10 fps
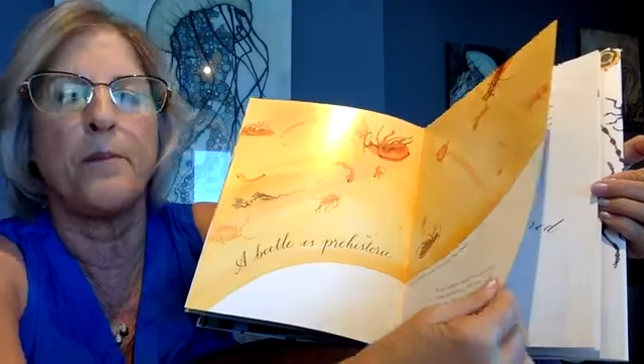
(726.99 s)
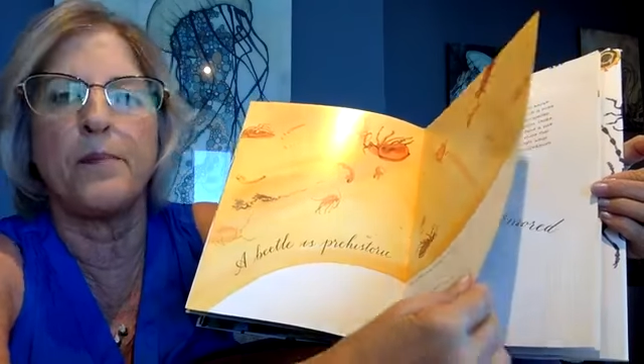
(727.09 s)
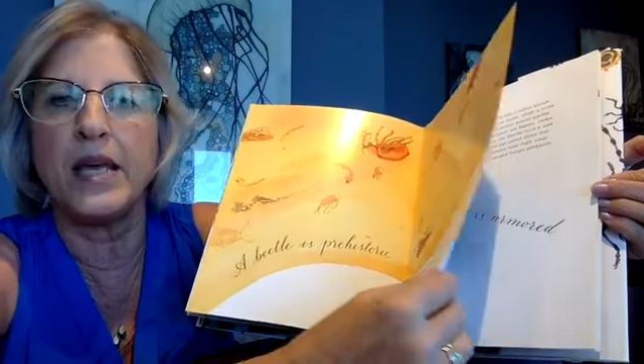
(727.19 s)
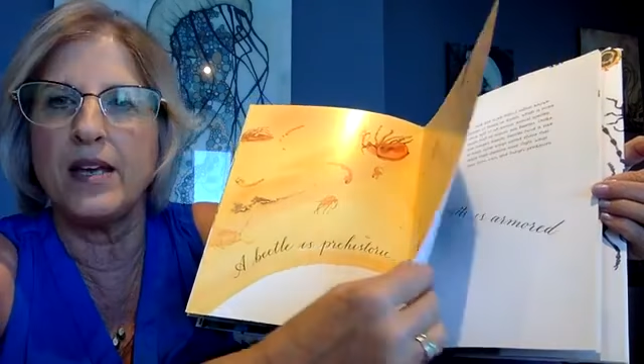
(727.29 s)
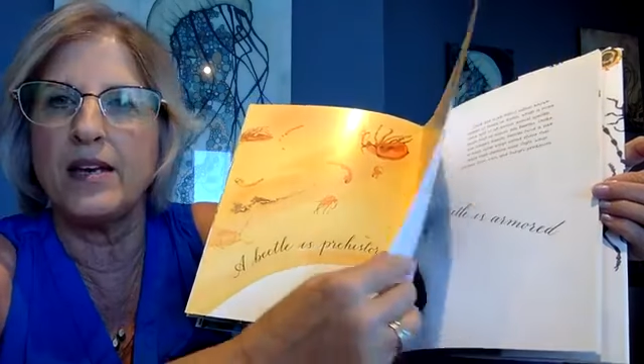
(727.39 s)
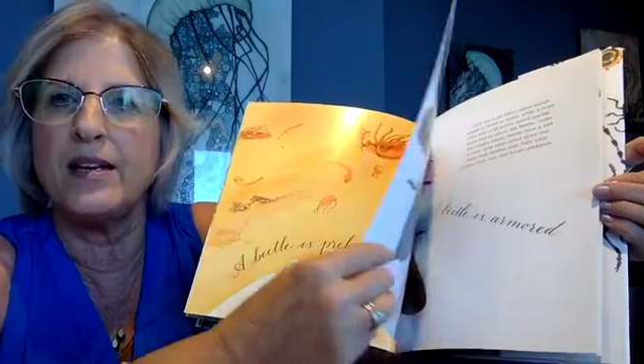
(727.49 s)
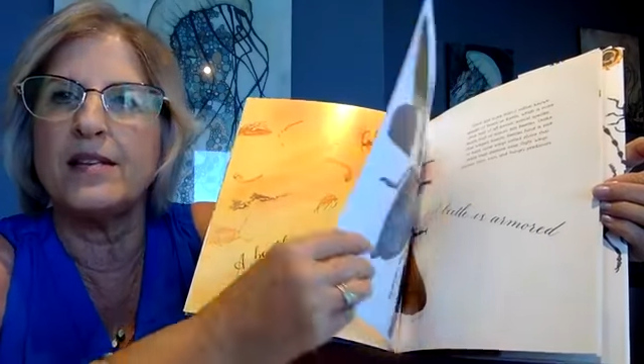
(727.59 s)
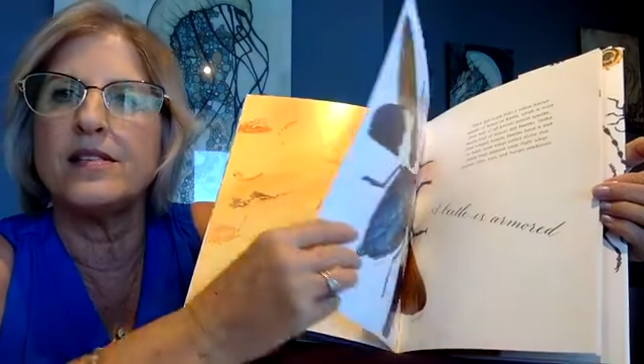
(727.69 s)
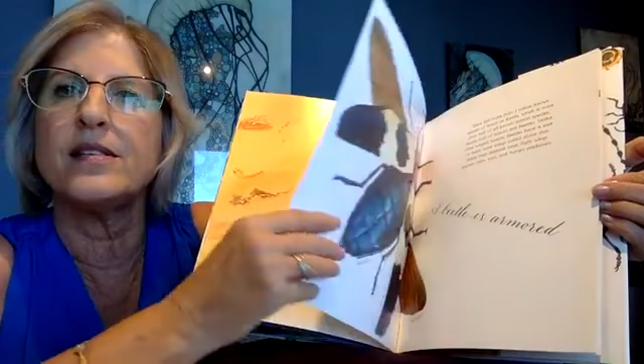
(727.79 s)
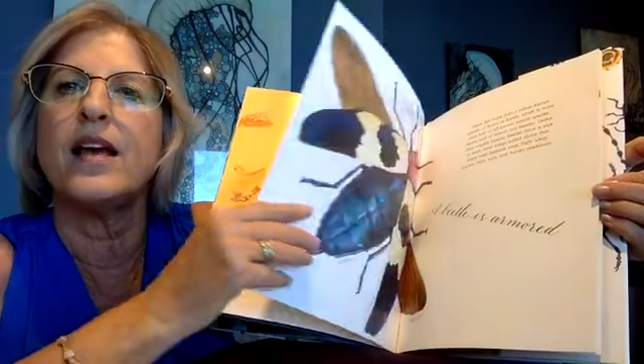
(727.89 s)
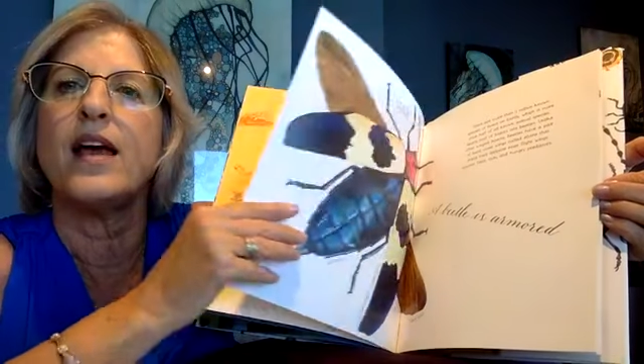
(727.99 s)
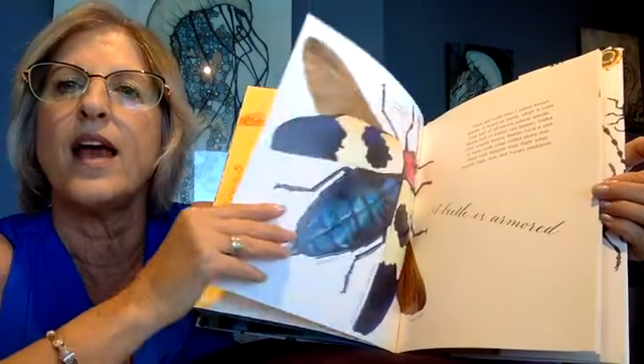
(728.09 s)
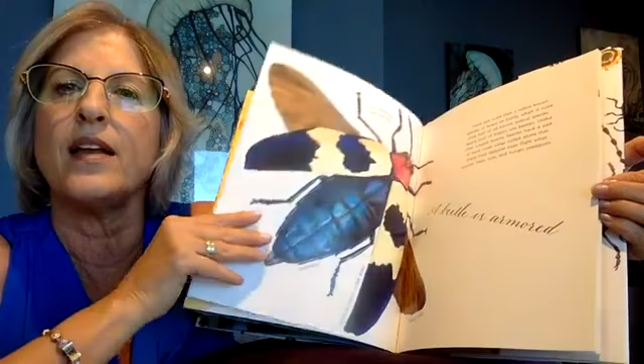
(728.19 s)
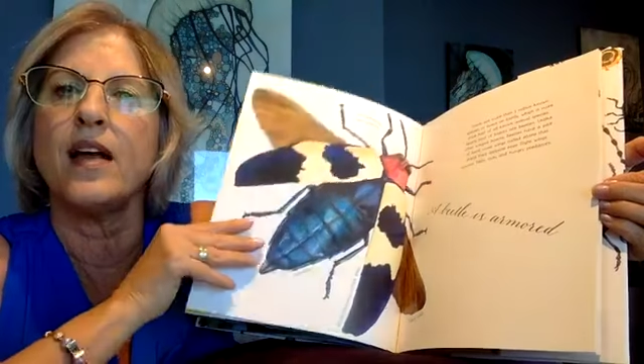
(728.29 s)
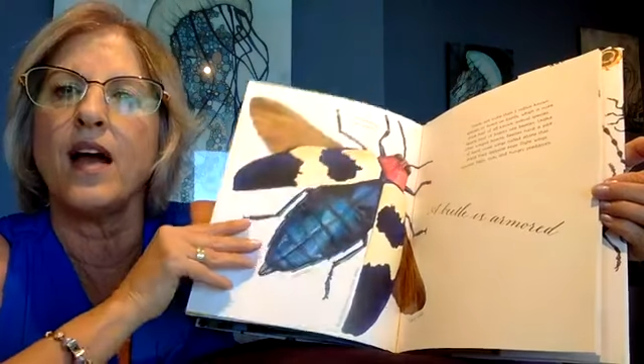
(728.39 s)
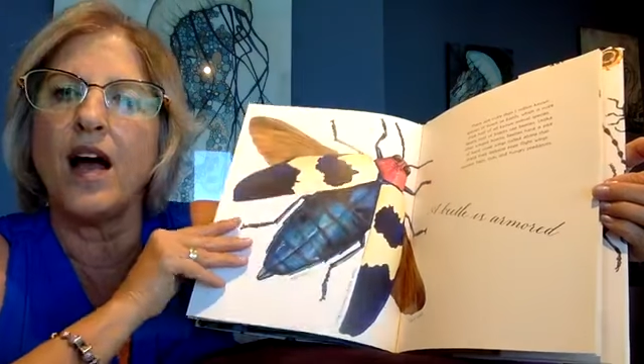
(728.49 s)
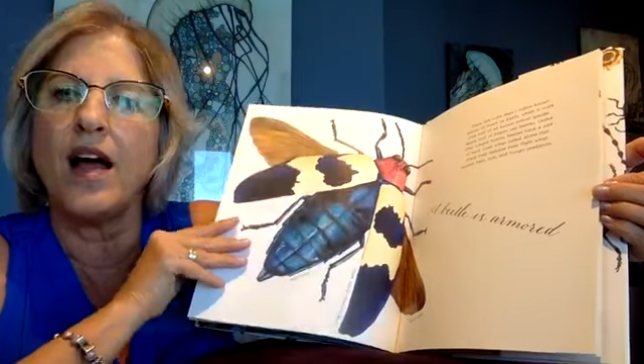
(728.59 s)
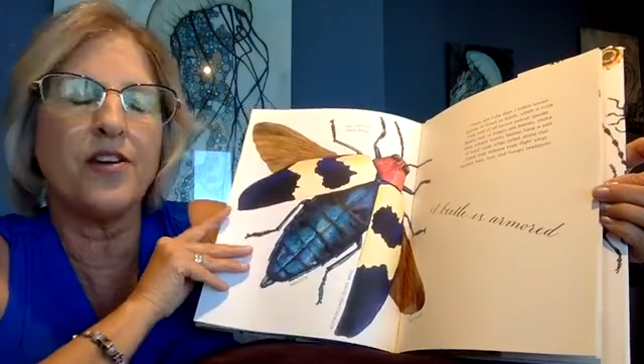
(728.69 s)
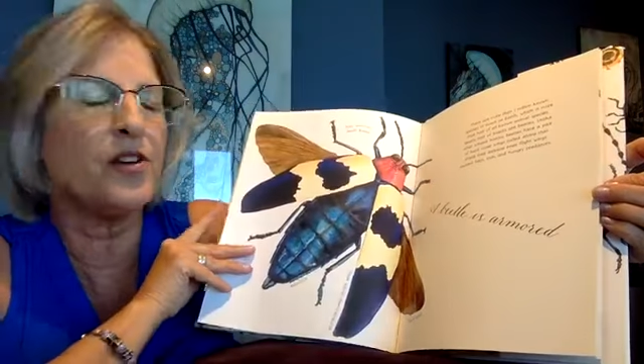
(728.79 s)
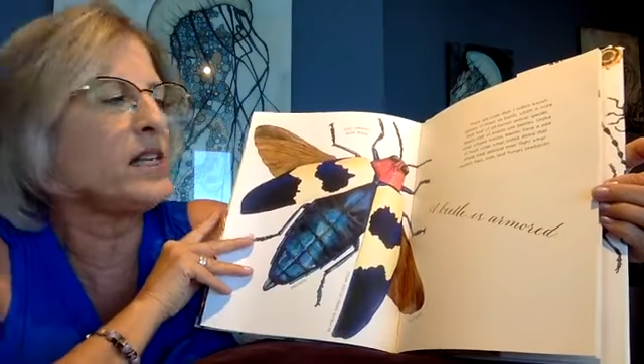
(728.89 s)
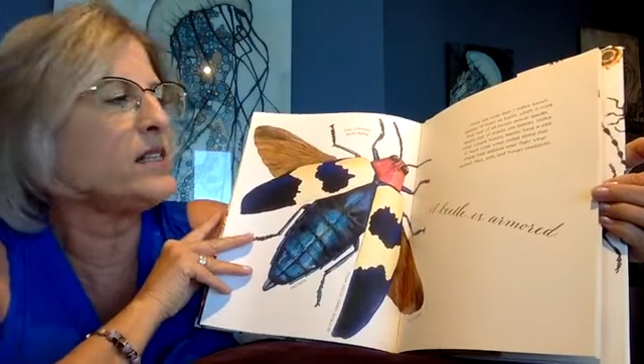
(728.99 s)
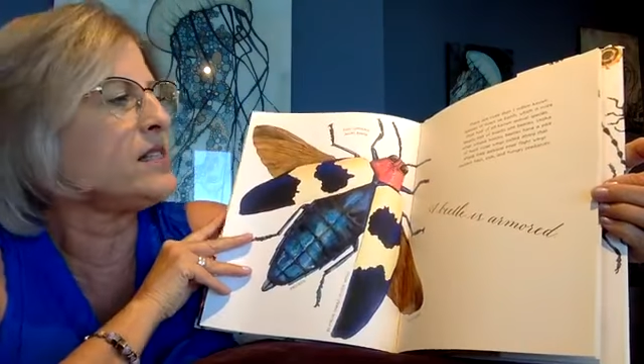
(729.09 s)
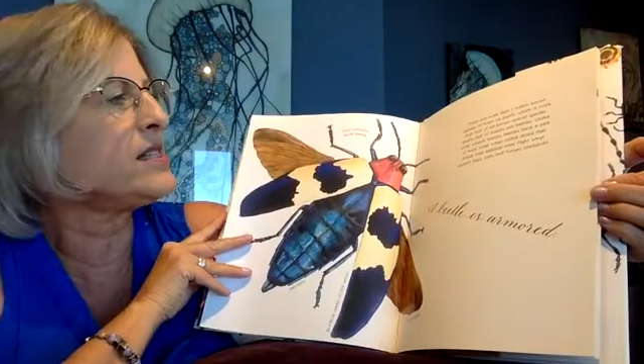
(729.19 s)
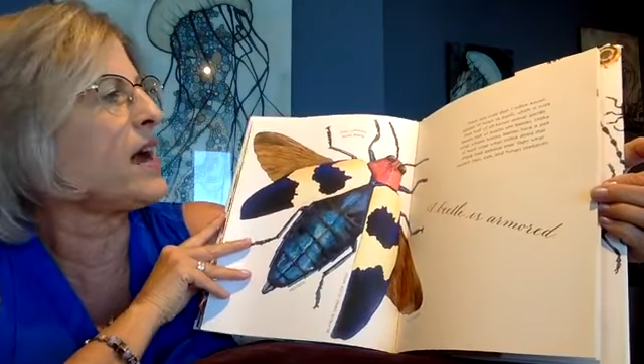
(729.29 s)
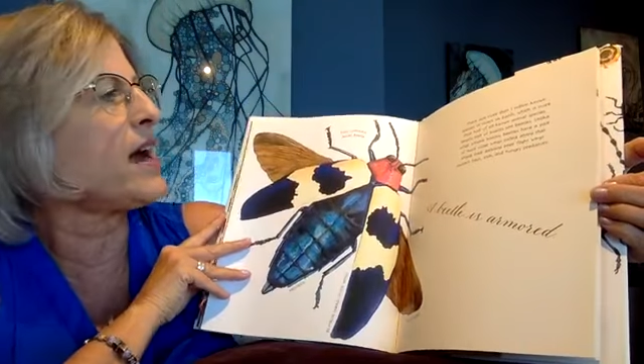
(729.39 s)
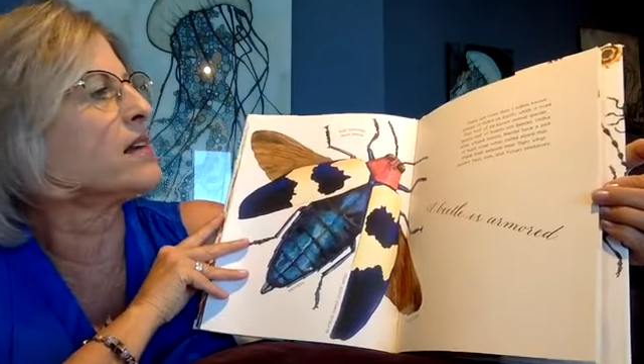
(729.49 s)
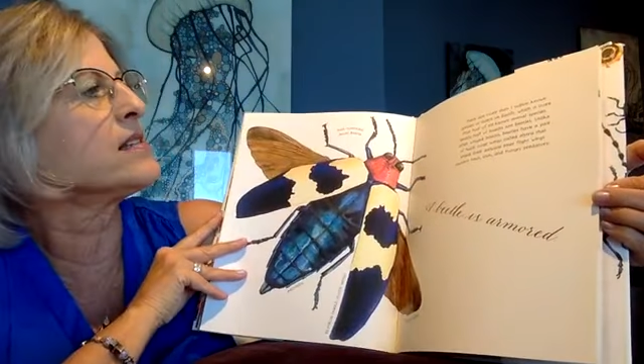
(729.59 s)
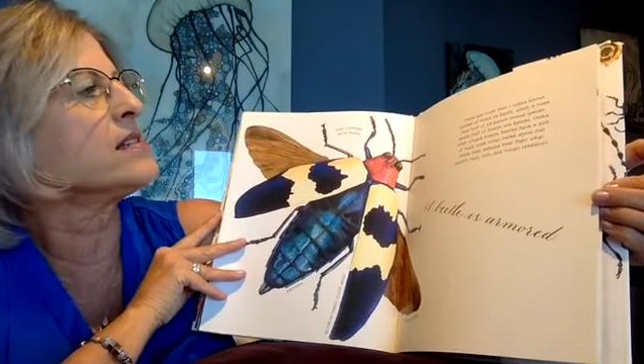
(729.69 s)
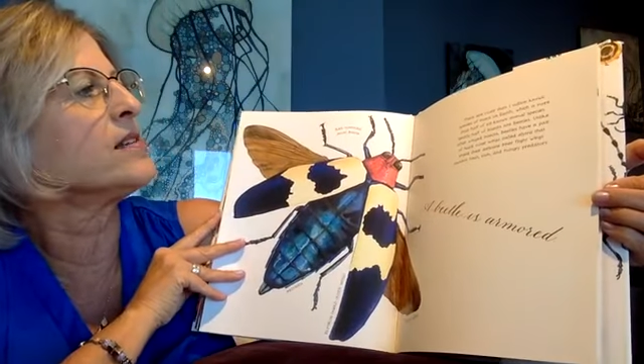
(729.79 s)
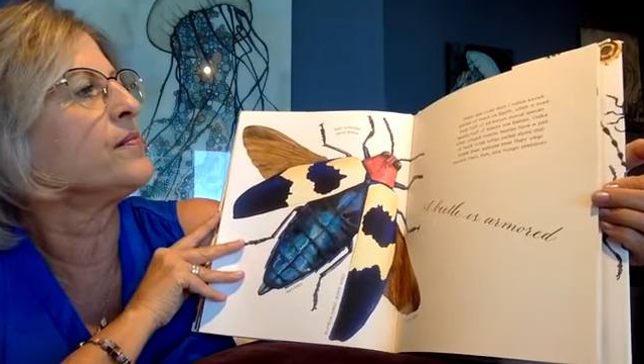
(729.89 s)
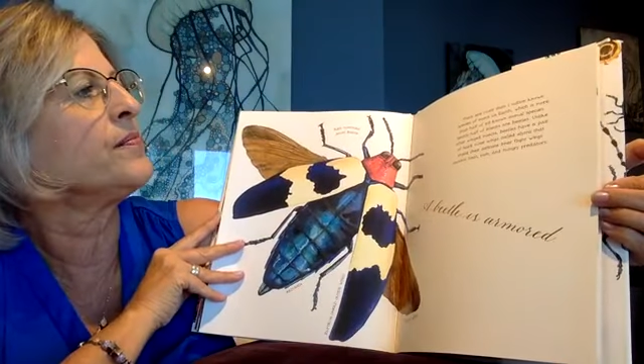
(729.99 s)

bees, and other insects.